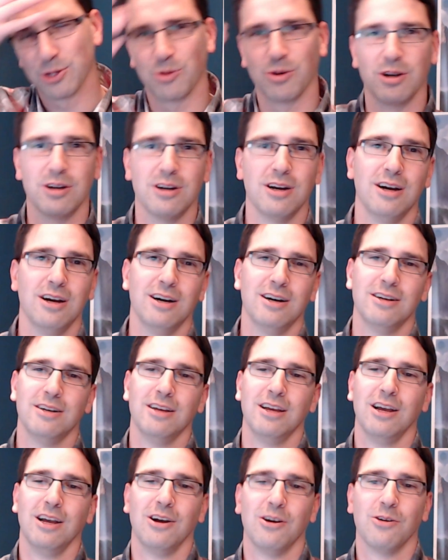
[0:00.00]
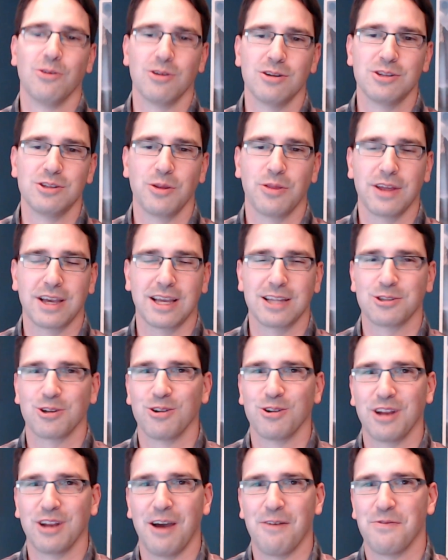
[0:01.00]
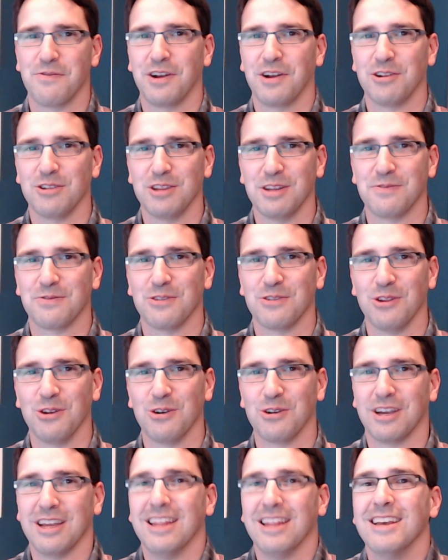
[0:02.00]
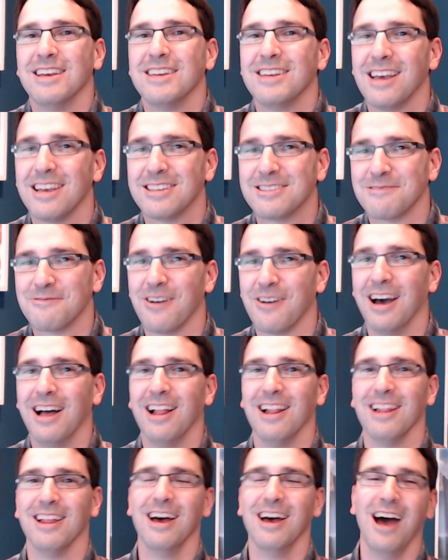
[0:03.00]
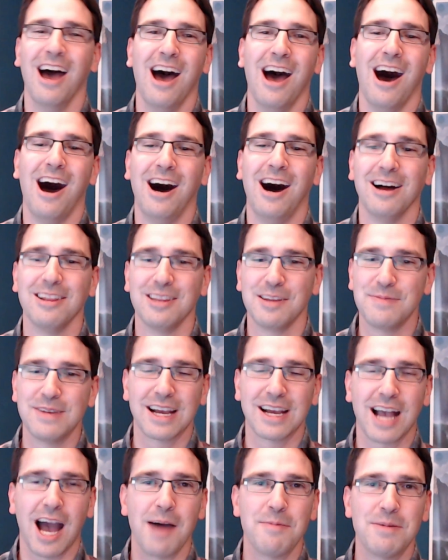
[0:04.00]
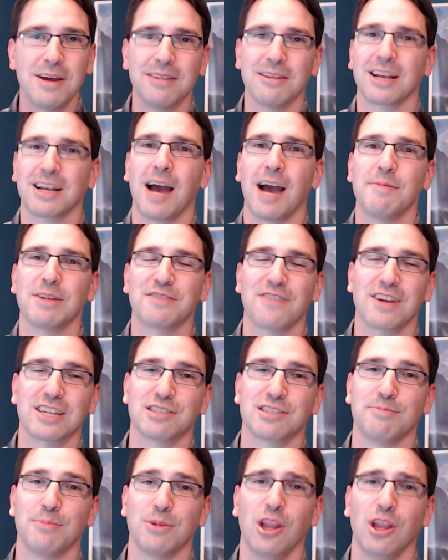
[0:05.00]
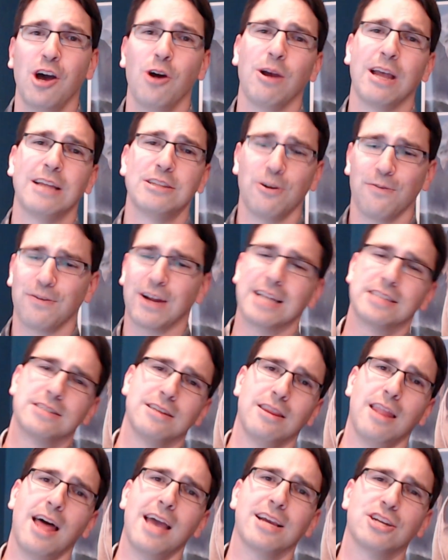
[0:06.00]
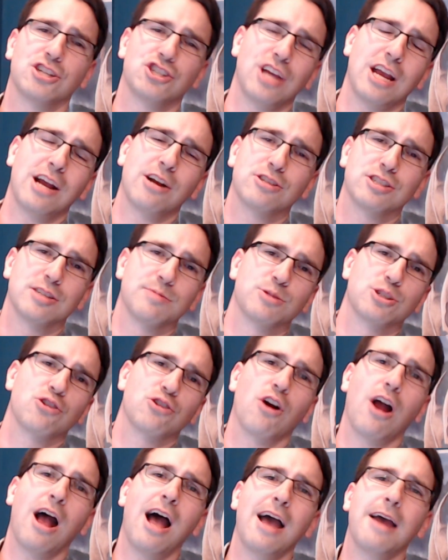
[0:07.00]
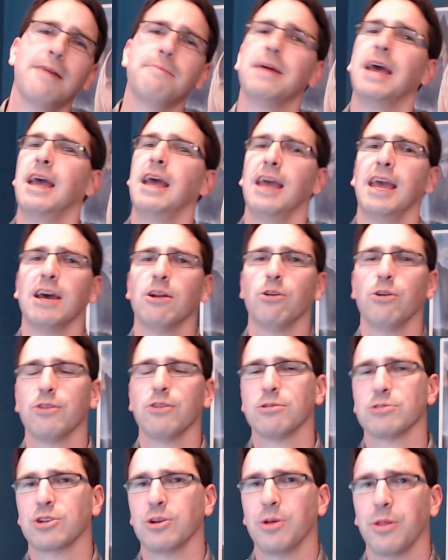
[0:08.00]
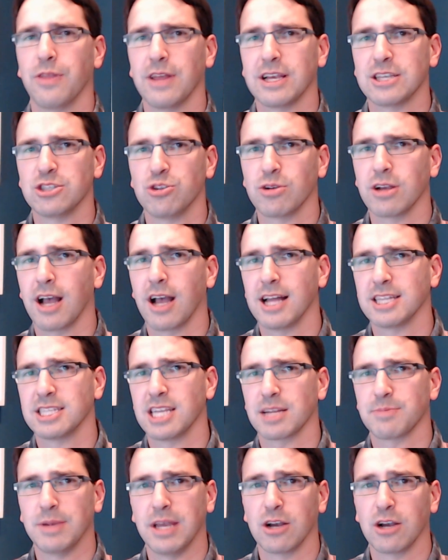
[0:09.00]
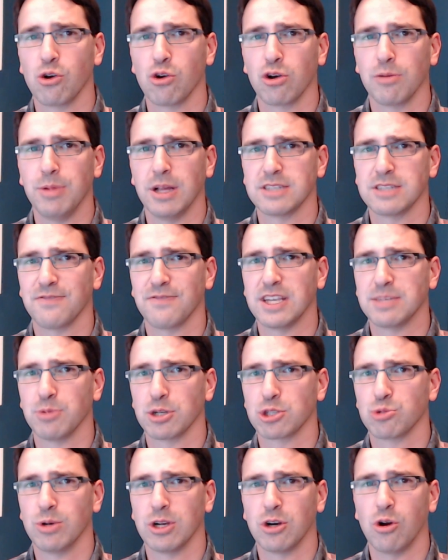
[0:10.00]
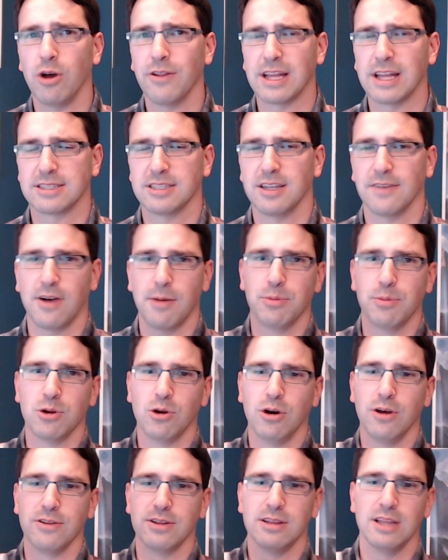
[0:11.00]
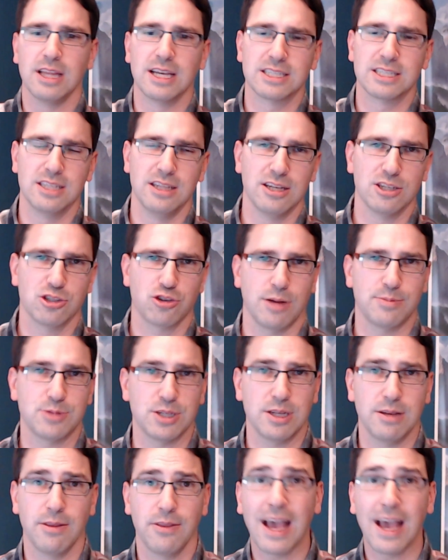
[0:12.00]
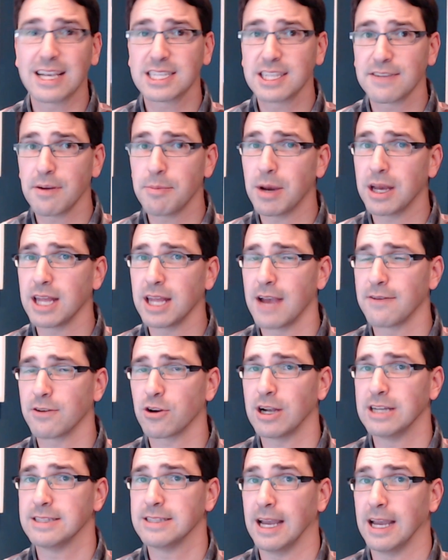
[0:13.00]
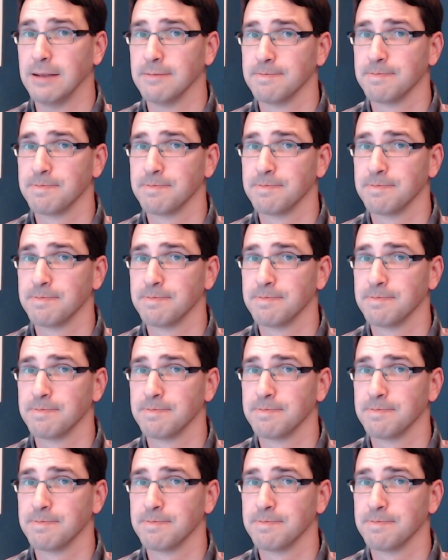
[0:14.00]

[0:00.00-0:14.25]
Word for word: or uh, or do you think it turned out fairly for Logan as well? Uh, leave me a comment in the comment section below, and don't forget to like, share, subscribe, and all those good things. You can contact me on Google plus, Facebook, Twitter, all that stuff. I'll put all the links in the description. Thanks, everybody. Have a great day.